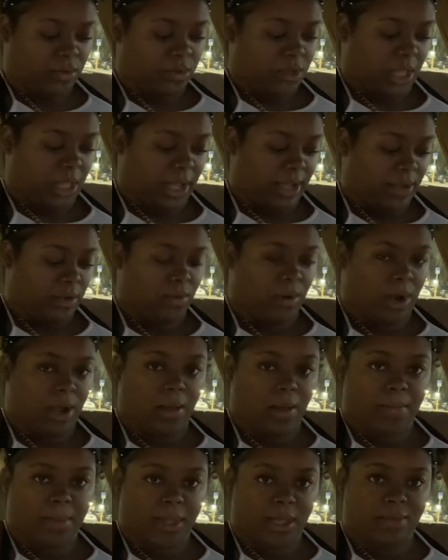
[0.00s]
like
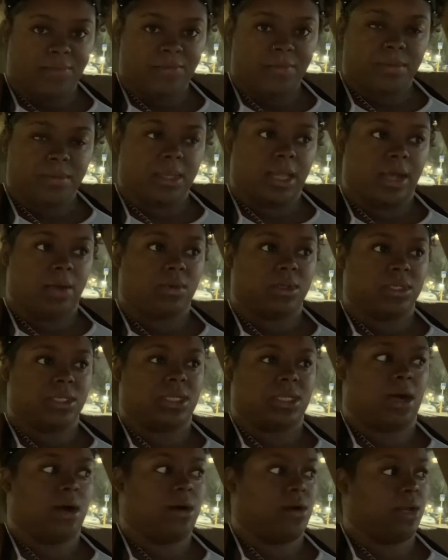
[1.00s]
ground beef that was
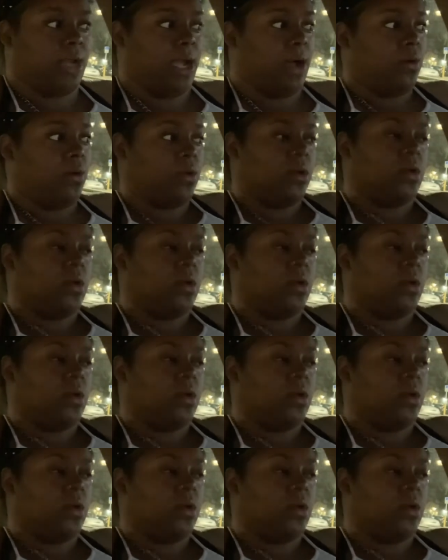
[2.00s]
thawed out.